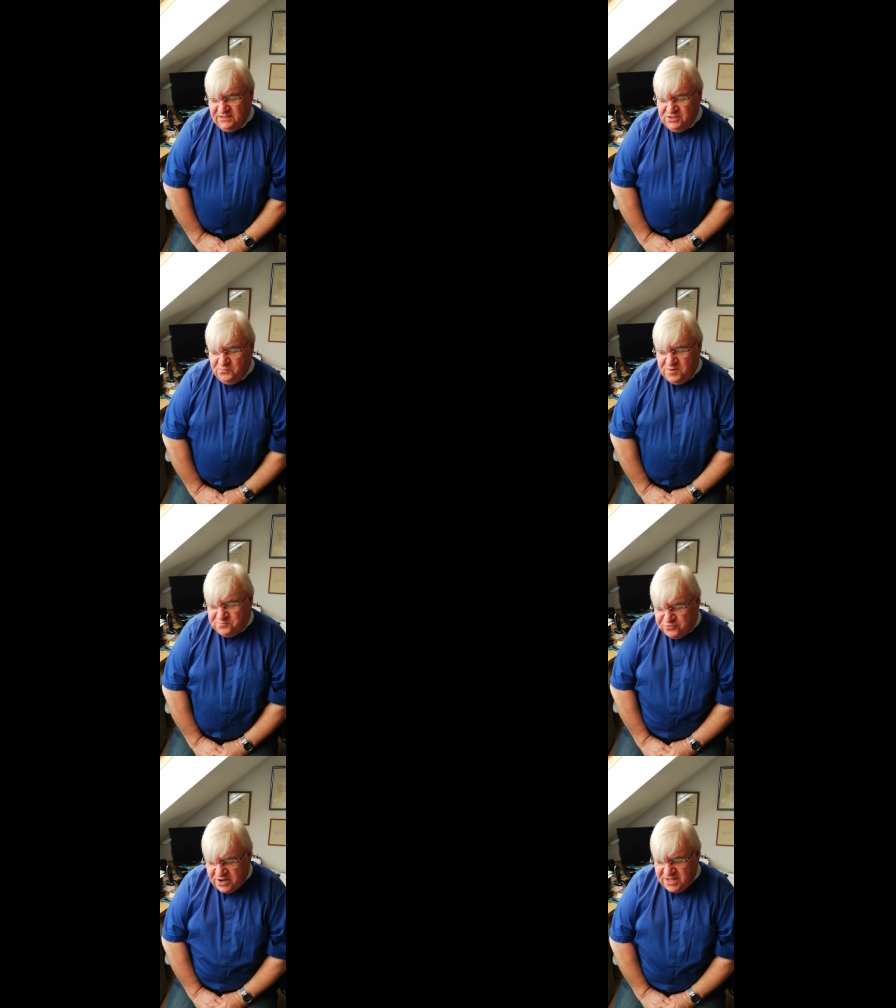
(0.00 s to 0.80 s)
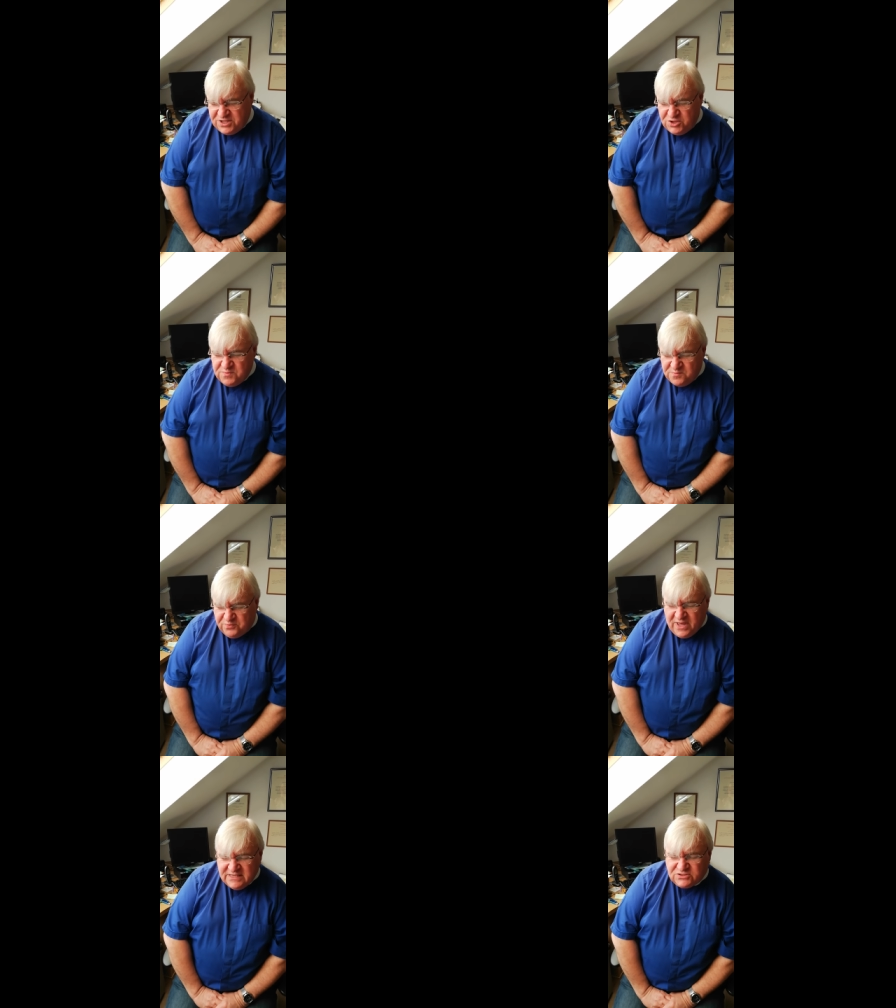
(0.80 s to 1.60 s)
We pray that you may
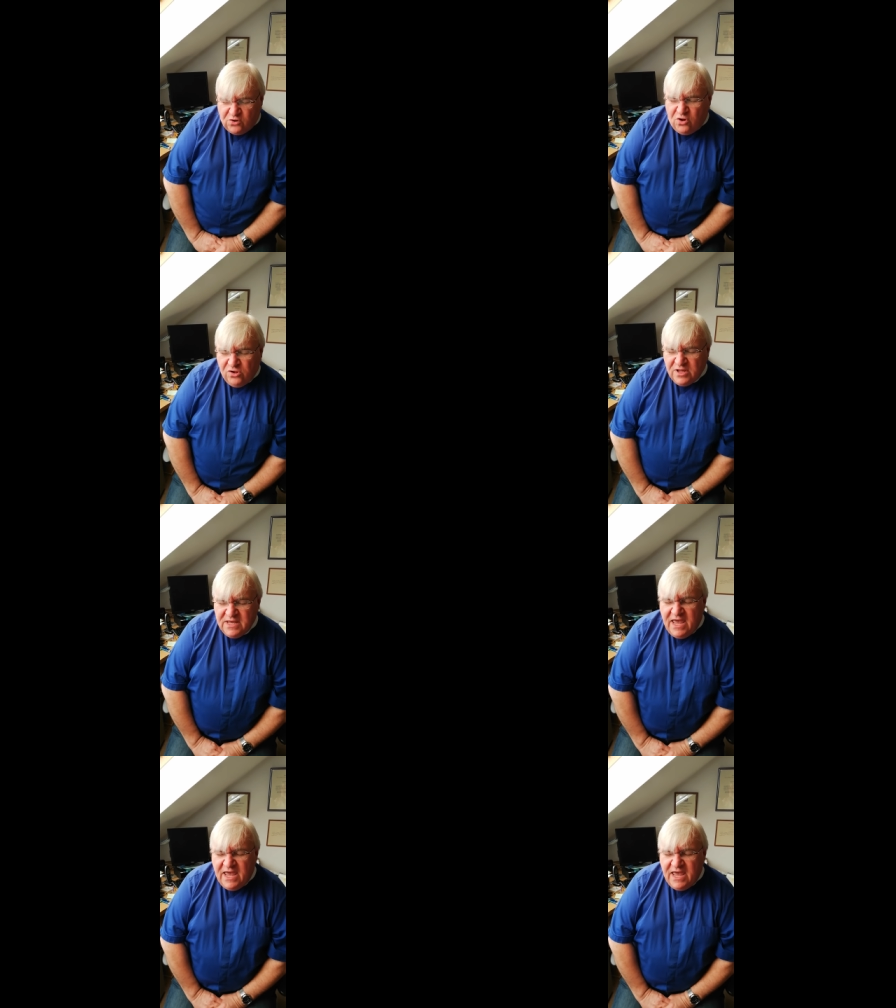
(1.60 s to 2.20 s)
bless all